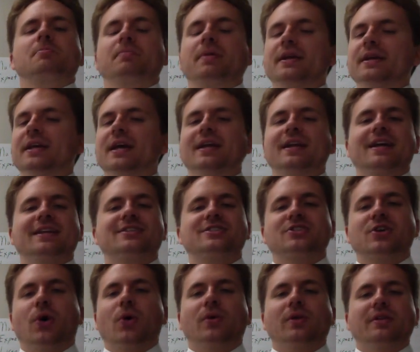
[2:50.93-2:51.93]
But again, it's
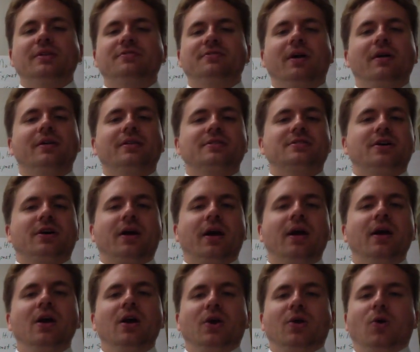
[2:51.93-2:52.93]
totally voluntary.
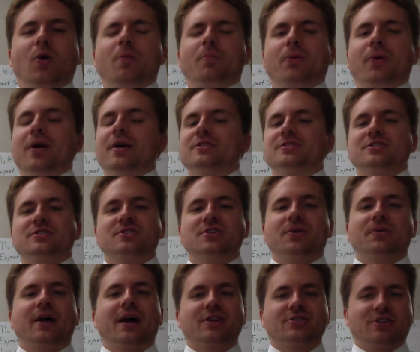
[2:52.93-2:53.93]
Corporations
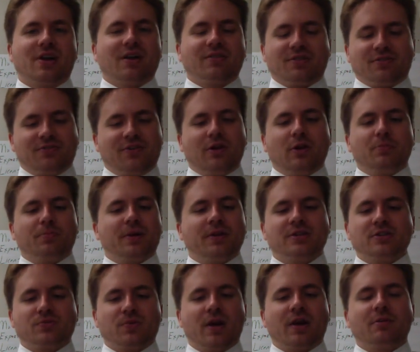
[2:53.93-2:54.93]
don't actually have to follow up on
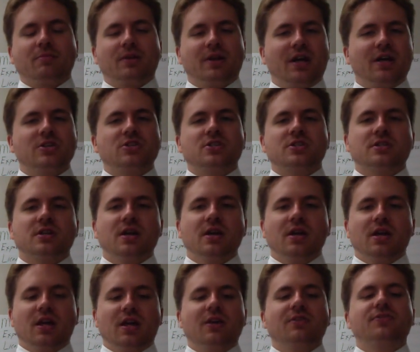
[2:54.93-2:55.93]
these recommendations
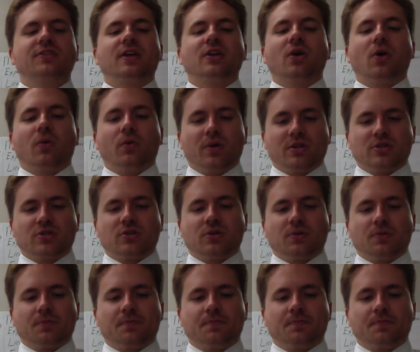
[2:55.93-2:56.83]
if they don't wish to.